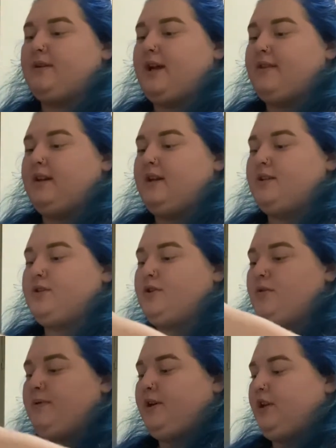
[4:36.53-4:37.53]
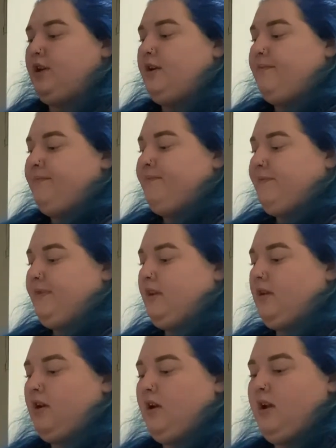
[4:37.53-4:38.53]
I think it is super cute,
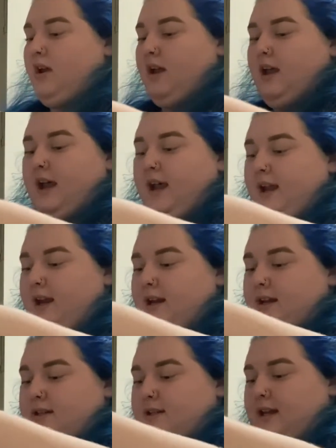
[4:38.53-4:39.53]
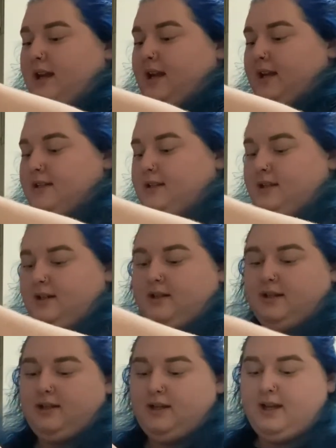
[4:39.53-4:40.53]
and it
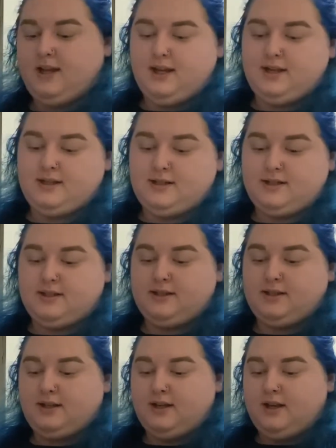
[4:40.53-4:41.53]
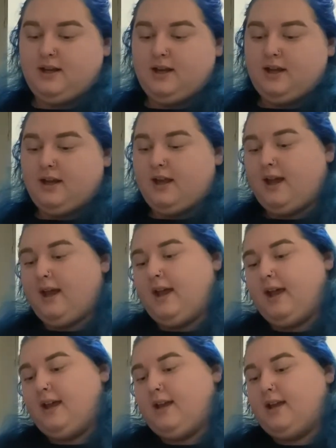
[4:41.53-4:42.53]
is
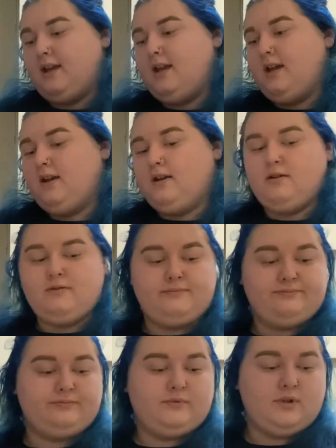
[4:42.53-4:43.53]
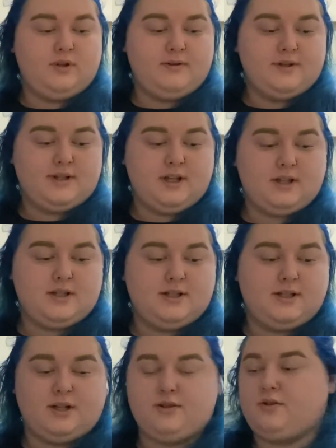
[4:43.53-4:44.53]
let's get the
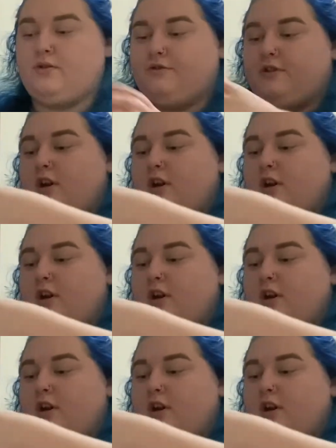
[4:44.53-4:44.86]
stickers off.